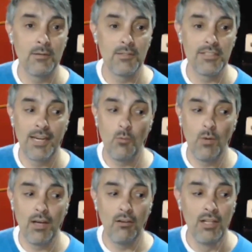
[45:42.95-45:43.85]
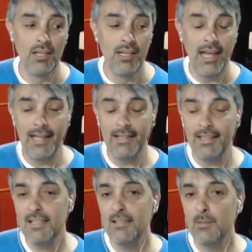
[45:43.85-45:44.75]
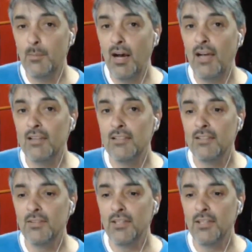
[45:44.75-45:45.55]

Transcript: I was like, well, at least the positive